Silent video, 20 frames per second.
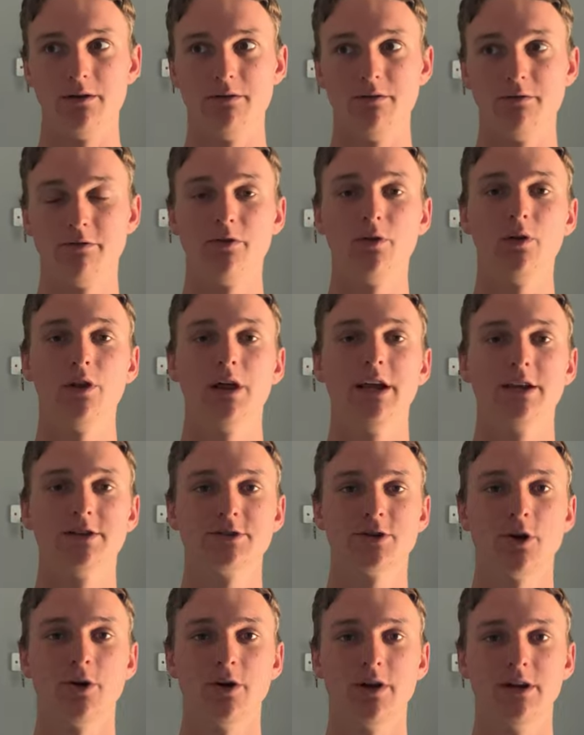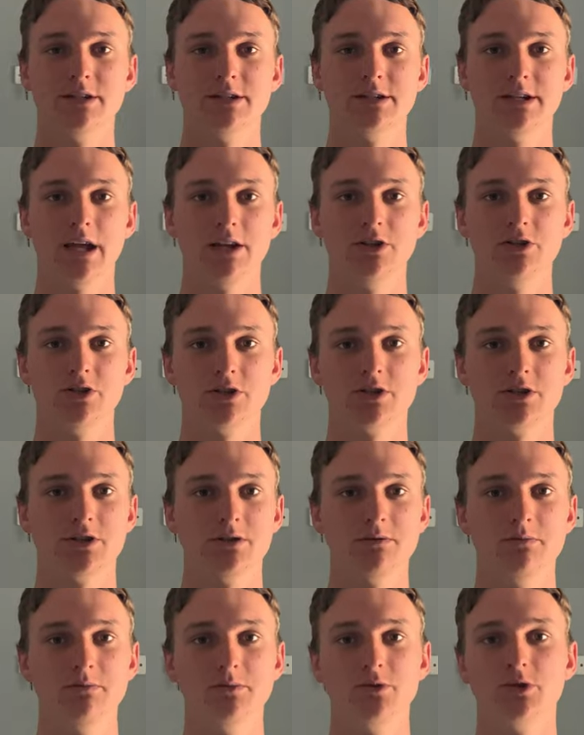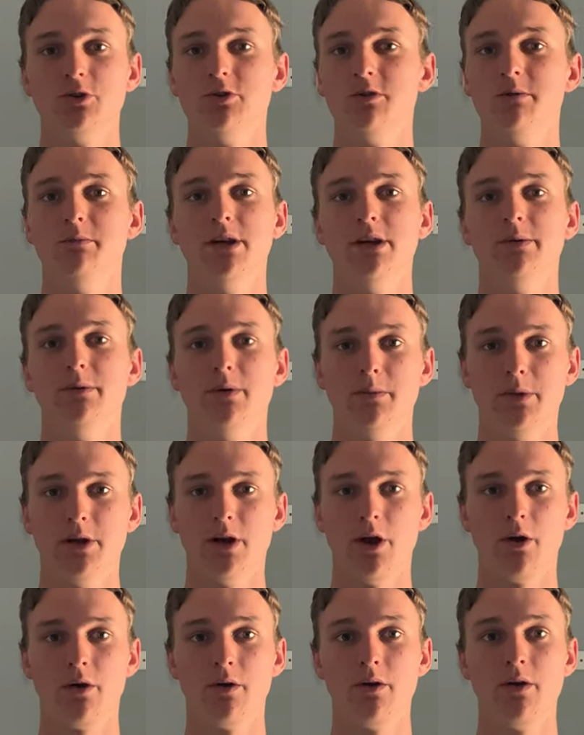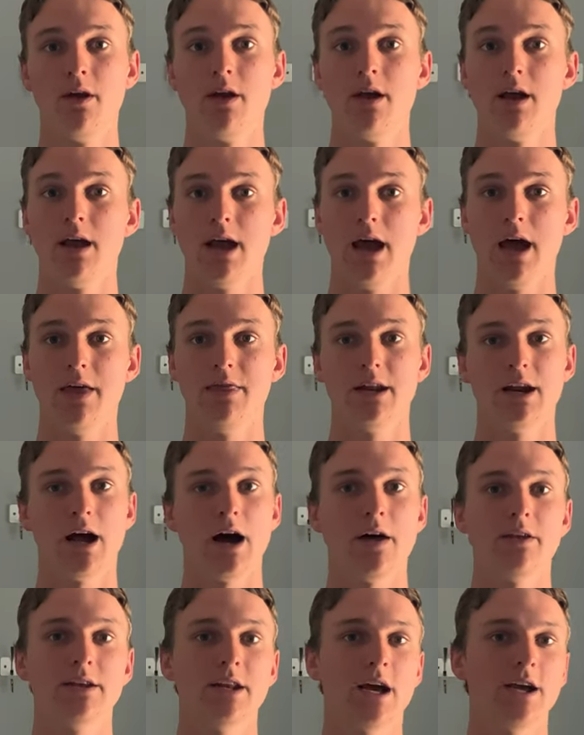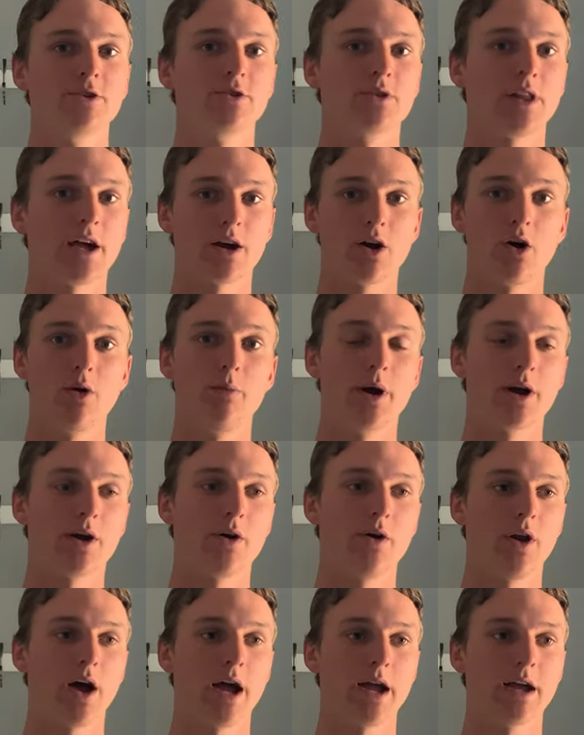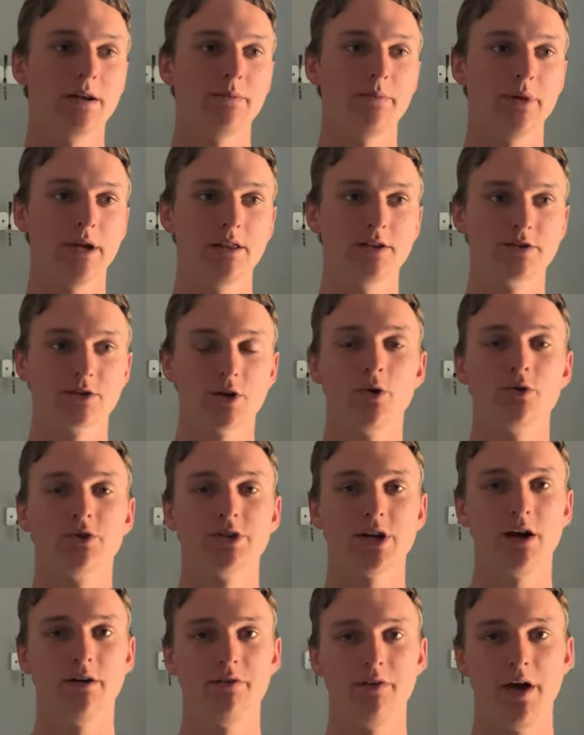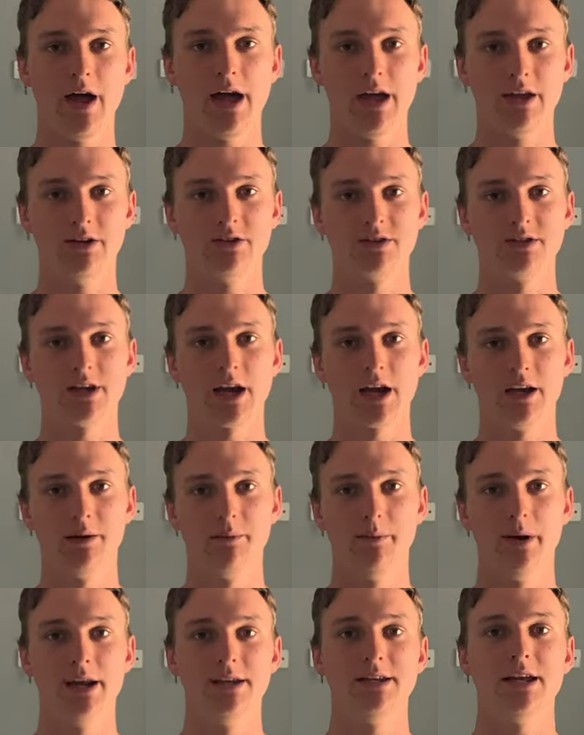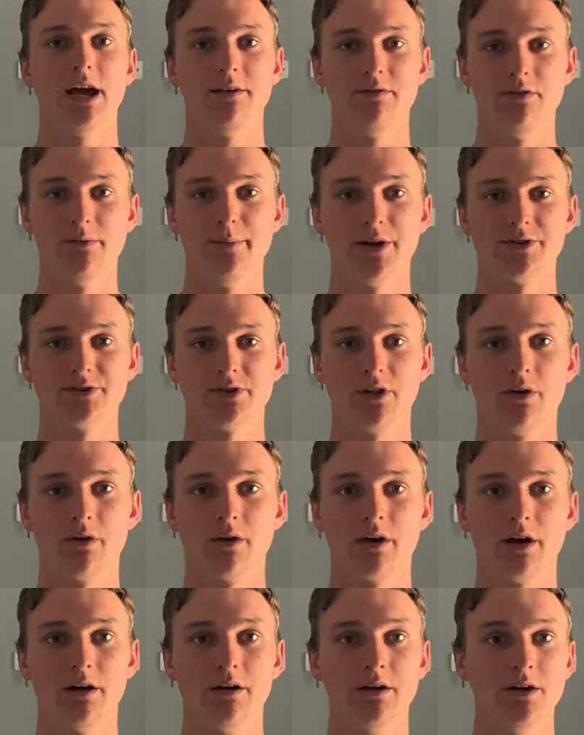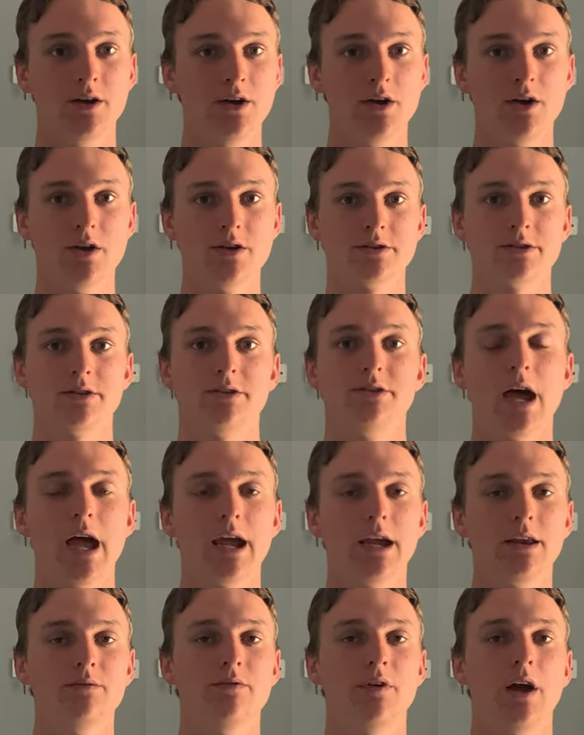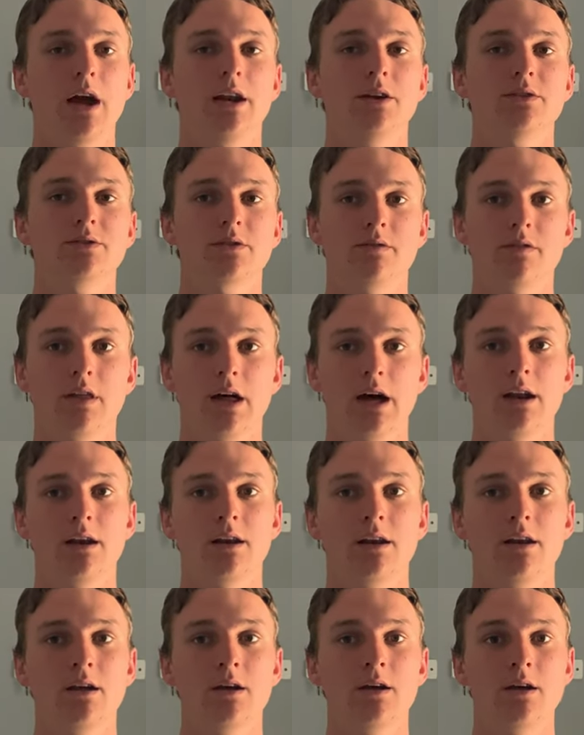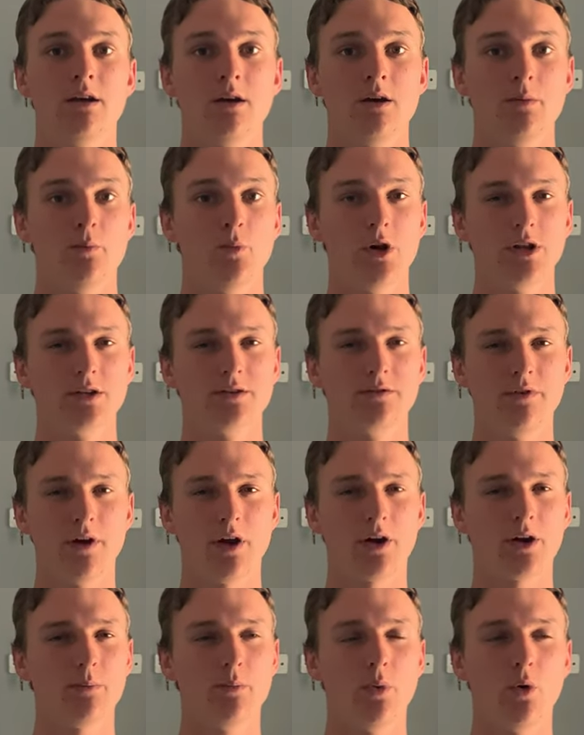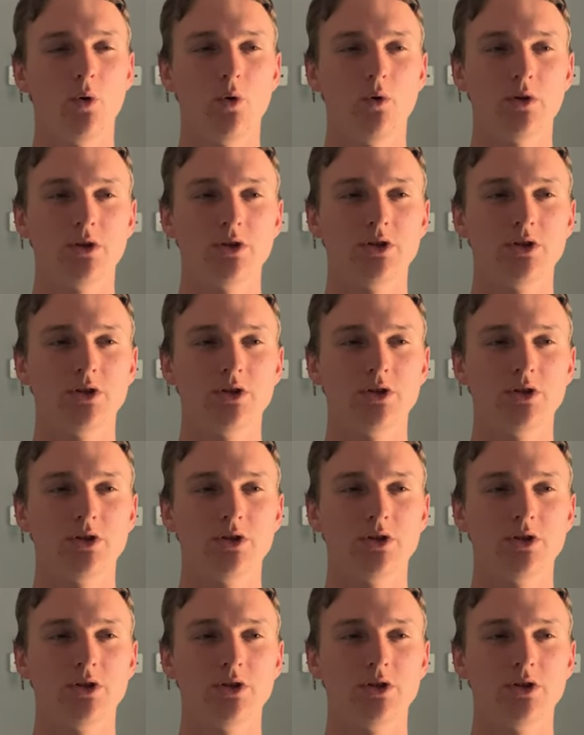fully, so instead just do the minimum, you know. And then other days you're like, oh my God, I could be in this cold shower for ages, I could meditate for much longer. So take advantage of that. But it's very important